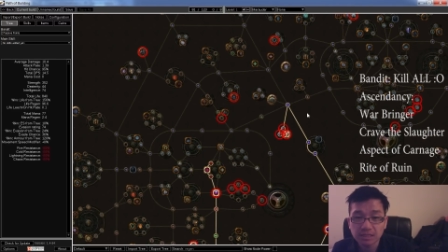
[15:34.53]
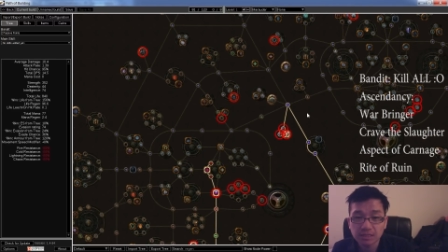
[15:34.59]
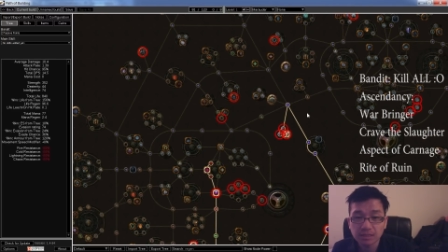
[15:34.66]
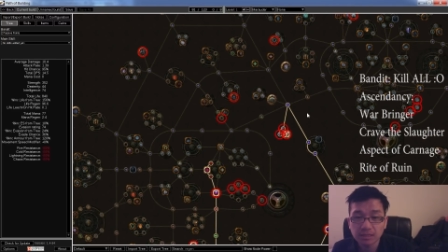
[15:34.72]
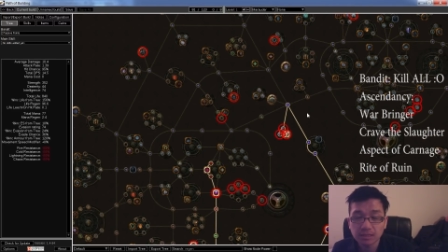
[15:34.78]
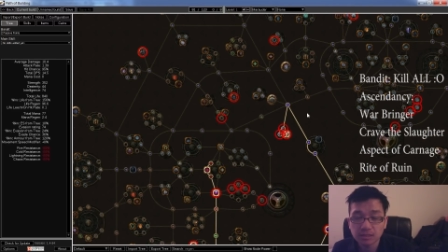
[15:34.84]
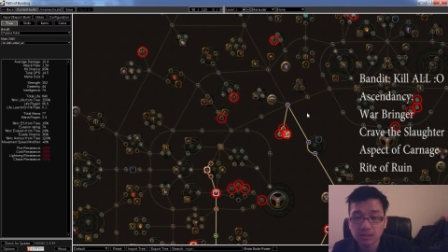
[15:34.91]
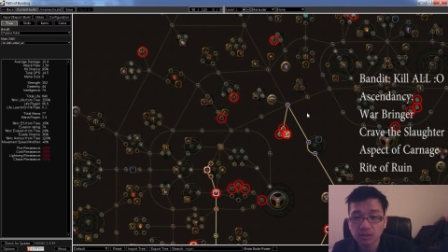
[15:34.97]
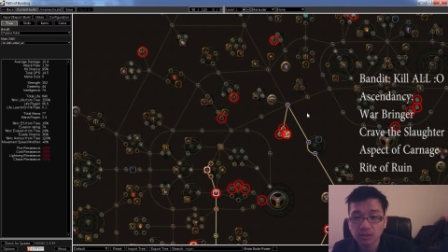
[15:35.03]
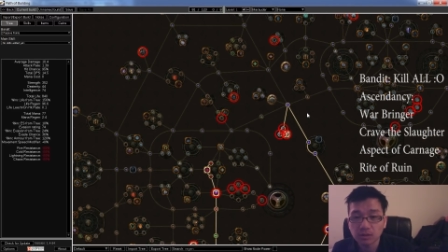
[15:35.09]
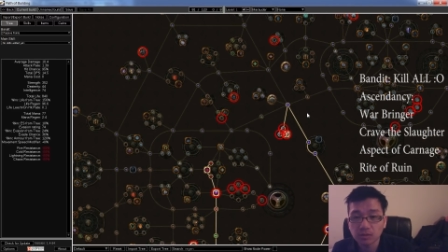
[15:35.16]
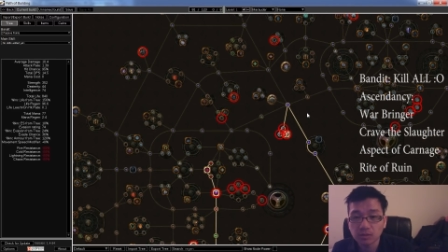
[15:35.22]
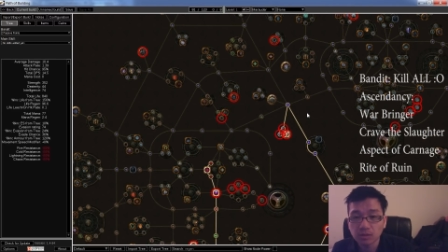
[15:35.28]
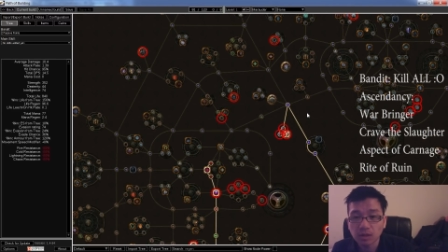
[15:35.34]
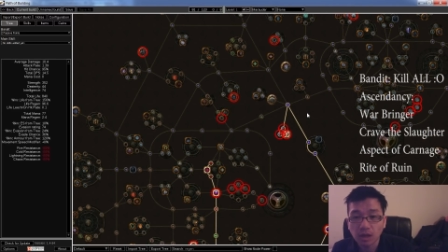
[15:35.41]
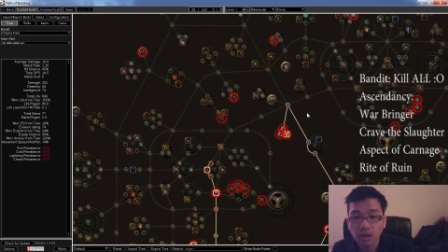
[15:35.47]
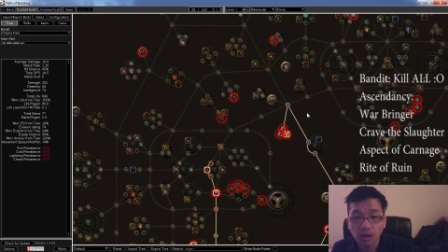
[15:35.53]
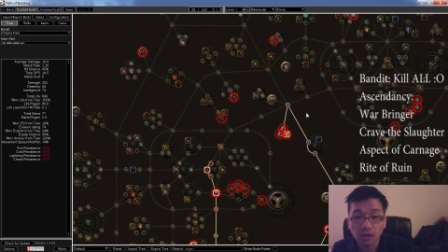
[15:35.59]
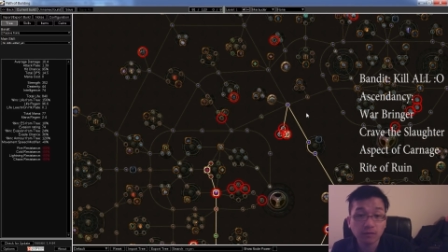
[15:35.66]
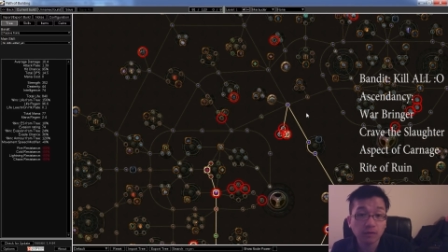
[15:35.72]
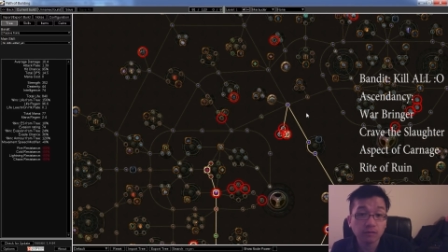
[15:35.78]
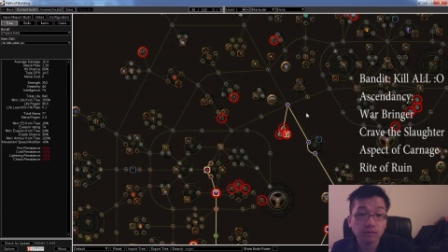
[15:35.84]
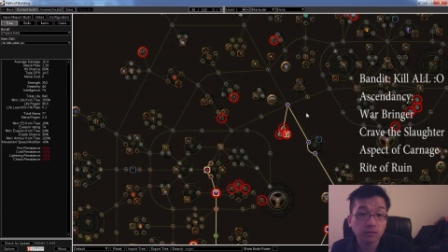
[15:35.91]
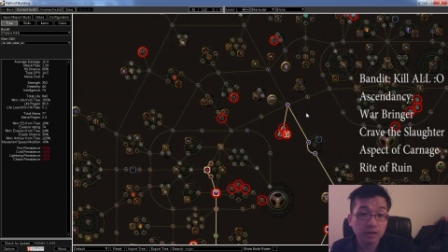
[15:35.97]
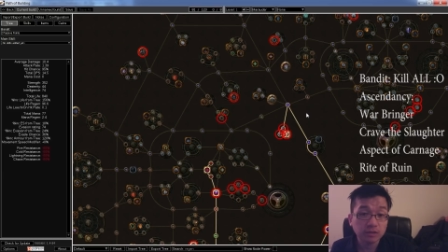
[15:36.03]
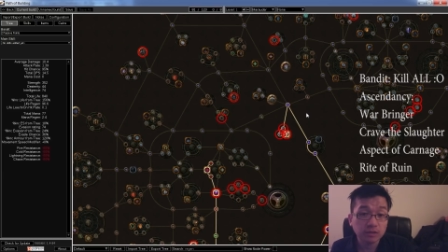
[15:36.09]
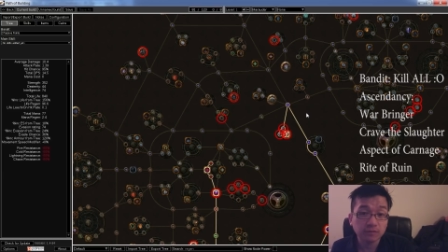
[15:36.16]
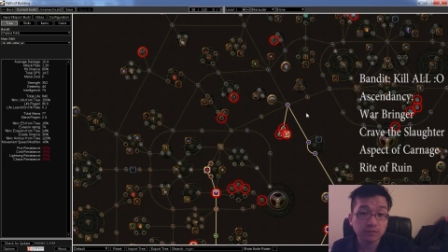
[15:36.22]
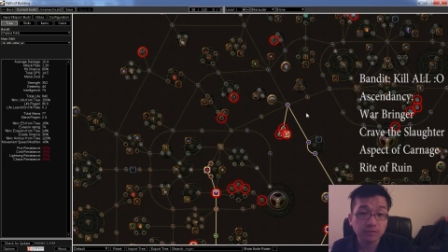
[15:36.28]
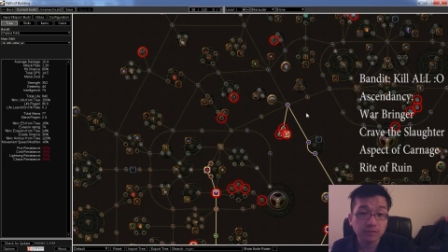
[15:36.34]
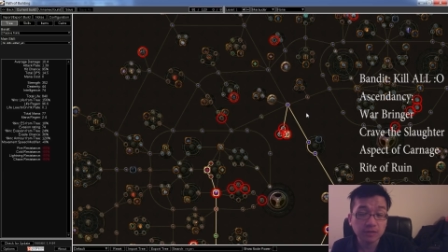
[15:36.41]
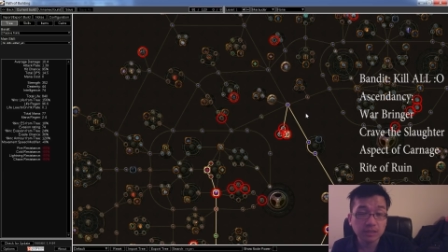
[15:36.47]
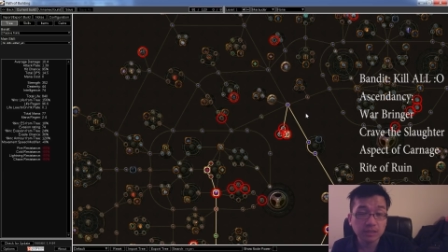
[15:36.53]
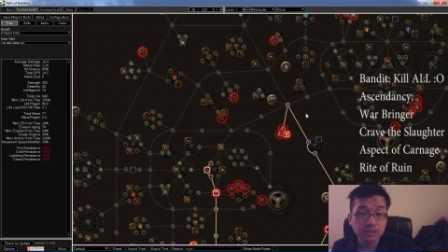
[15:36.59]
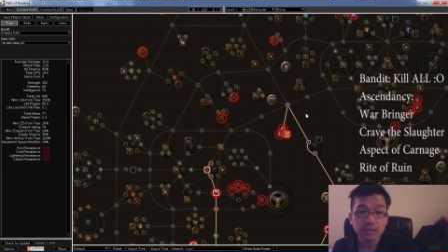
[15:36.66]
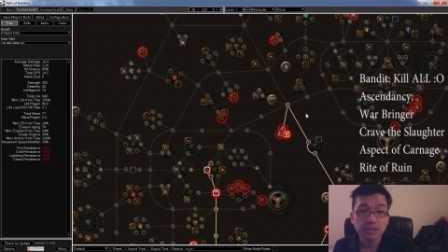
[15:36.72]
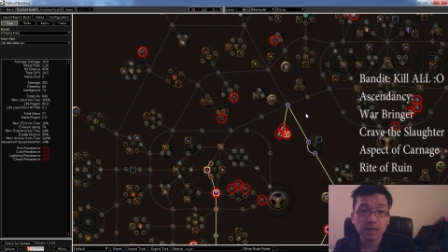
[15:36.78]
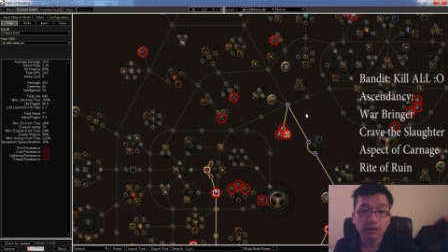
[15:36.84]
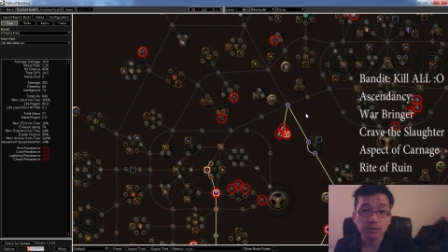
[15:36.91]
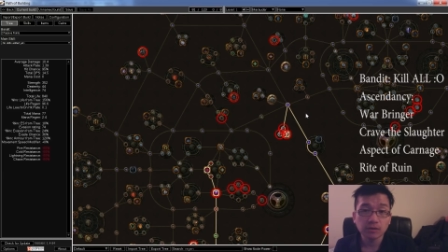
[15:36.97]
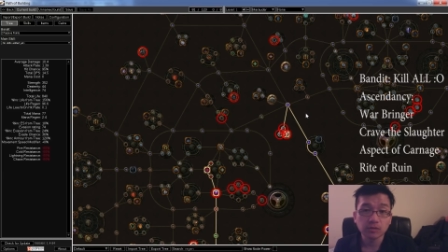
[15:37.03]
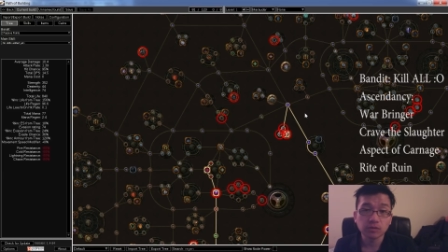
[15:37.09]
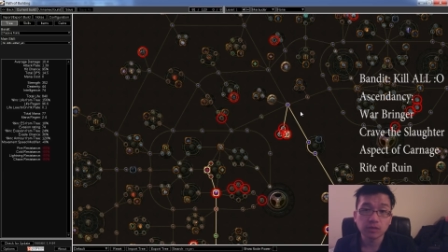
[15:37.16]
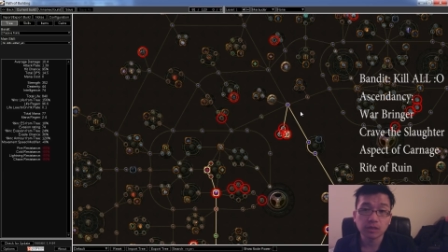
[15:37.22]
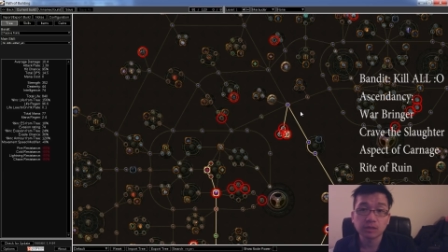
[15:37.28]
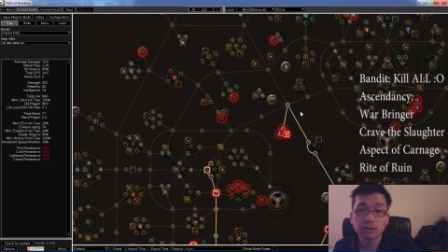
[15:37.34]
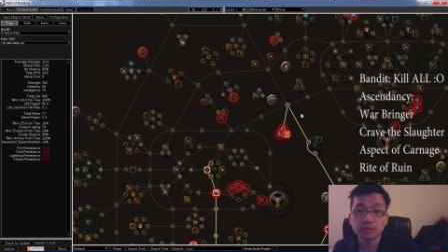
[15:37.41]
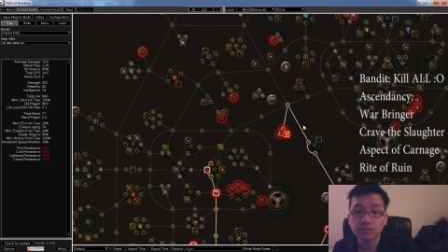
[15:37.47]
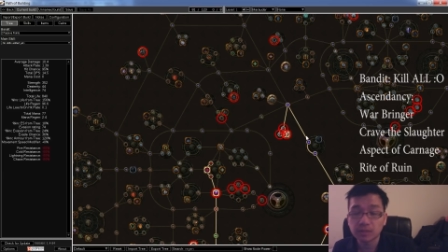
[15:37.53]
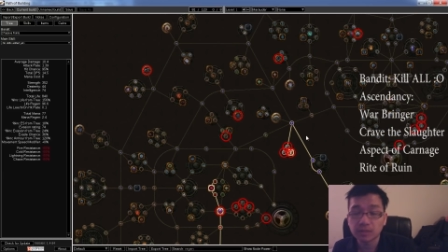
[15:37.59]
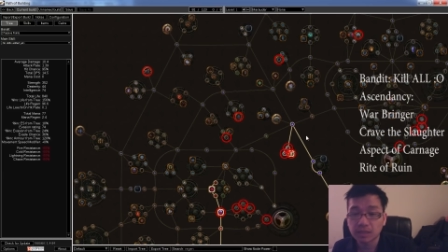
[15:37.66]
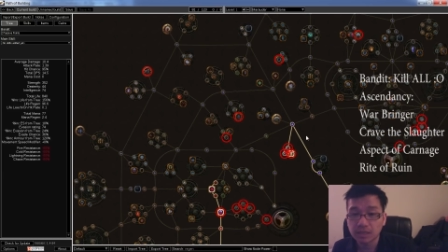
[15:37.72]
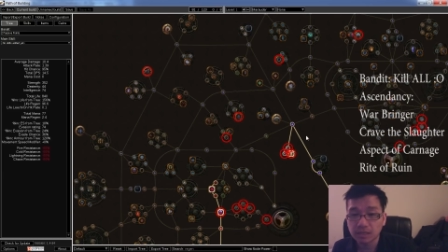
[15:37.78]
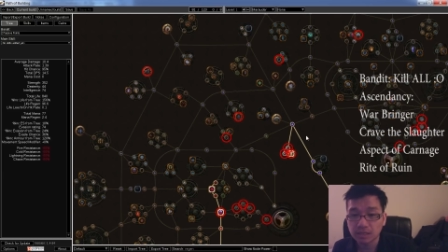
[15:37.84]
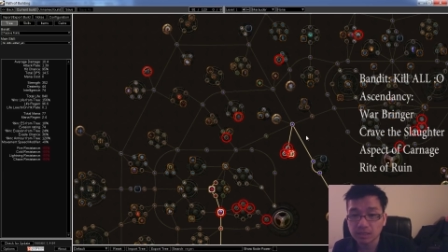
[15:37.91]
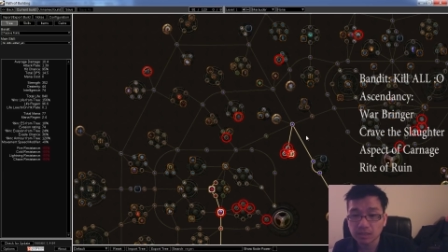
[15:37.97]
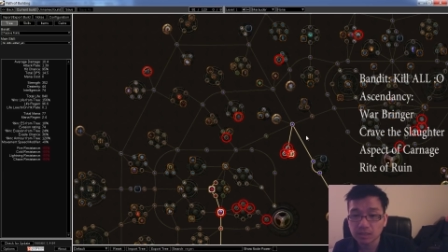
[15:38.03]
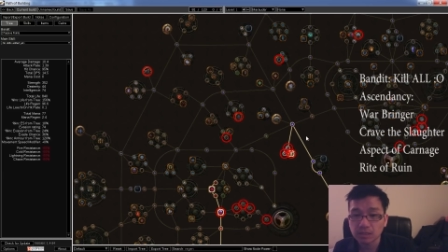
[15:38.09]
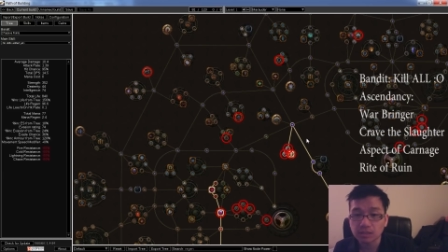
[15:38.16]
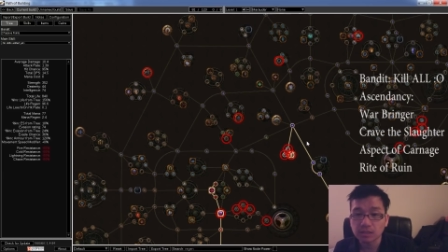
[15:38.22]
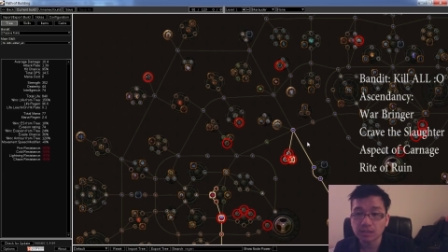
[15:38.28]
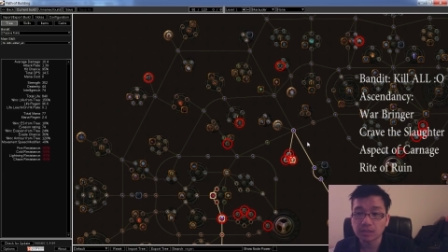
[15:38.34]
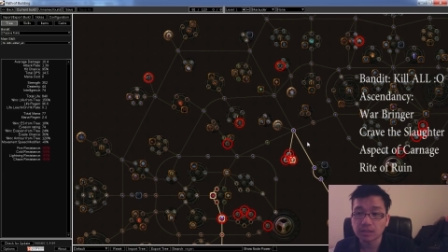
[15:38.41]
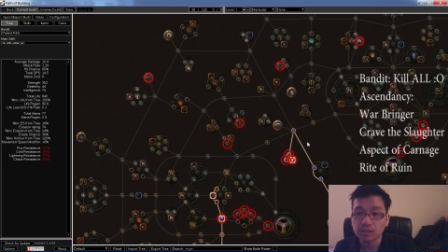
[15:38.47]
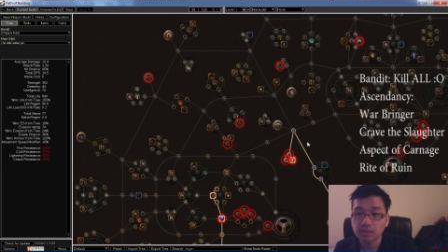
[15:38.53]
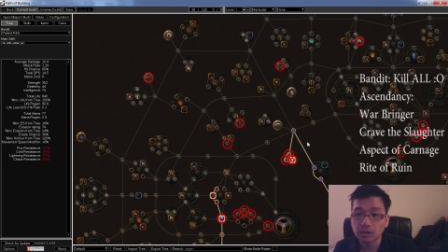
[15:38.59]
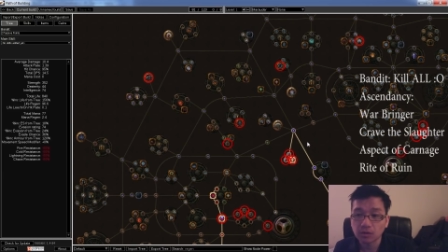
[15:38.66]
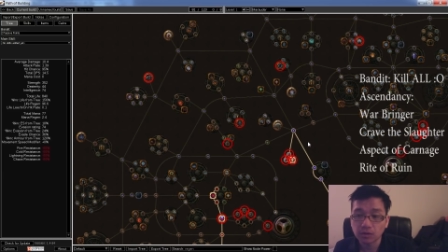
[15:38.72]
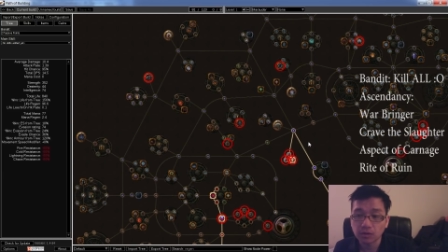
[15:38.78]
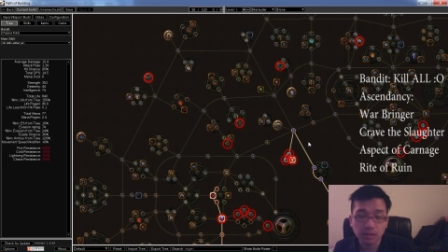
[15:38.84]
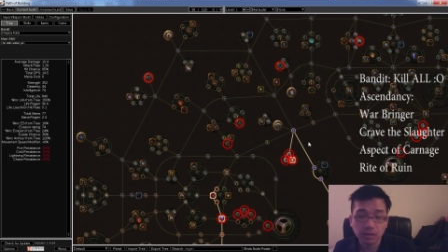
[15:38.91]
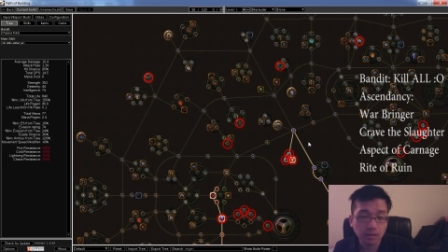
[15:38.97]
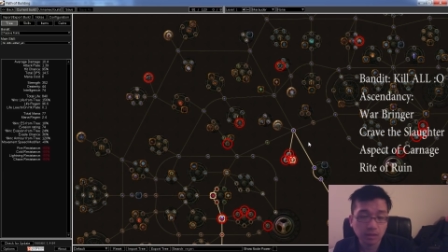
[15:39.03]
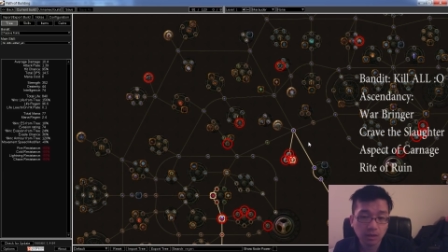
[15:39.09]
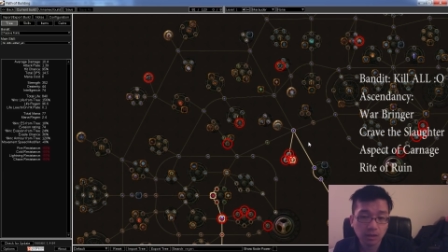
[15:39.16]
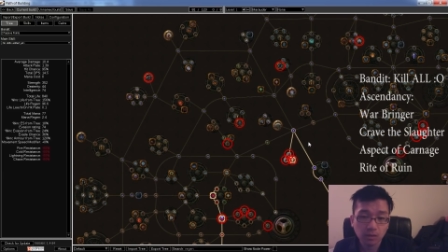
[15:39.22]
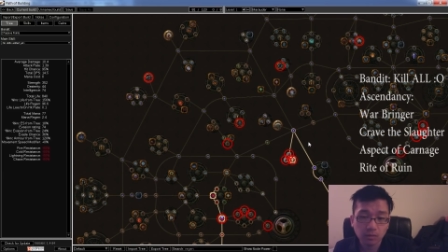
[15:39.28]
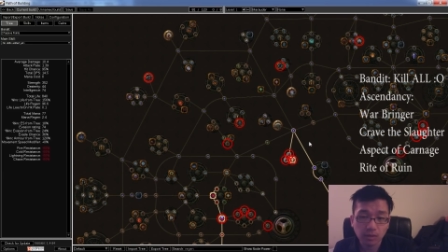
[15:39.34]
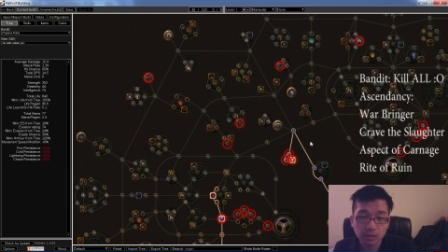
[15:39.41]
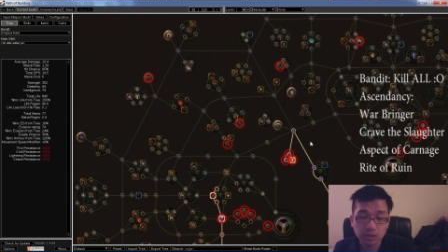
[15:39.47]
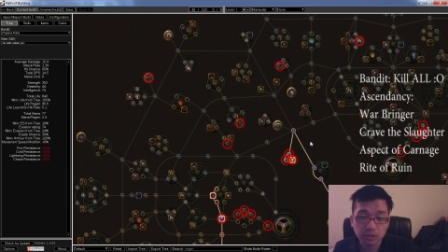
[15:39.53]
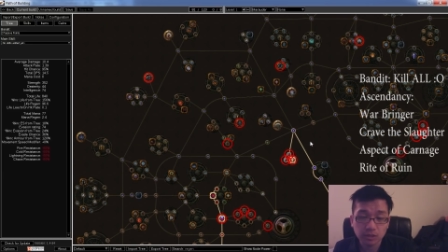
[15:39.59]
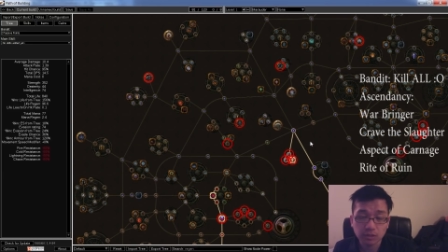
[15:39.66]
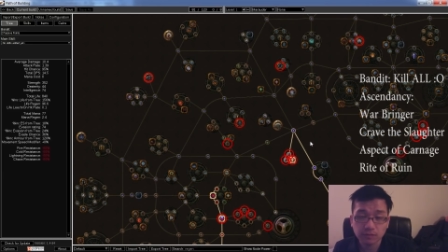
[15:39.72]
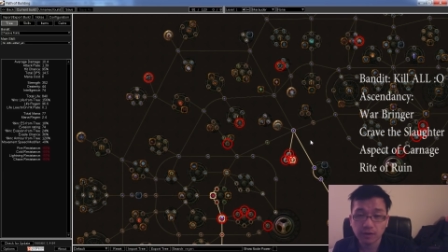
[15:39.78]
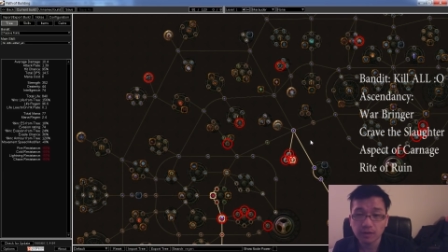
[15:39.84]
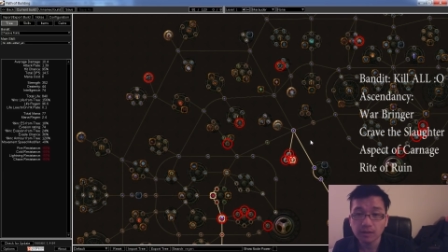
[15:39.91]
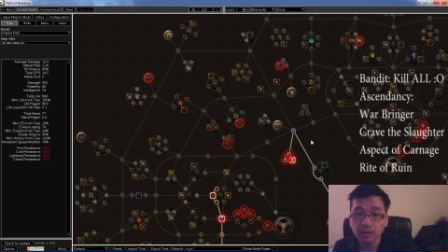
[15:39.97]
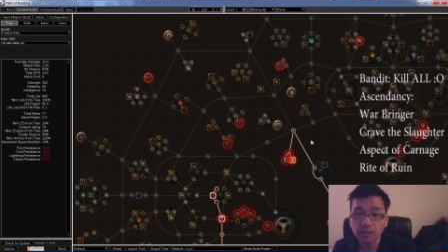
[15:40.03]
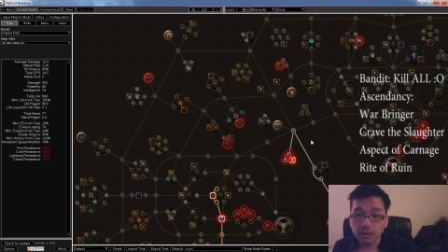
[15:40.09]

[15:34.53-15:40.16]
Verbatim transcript: So if you have a Rise of Phoenix now, you can begin considering going Righteous Fire.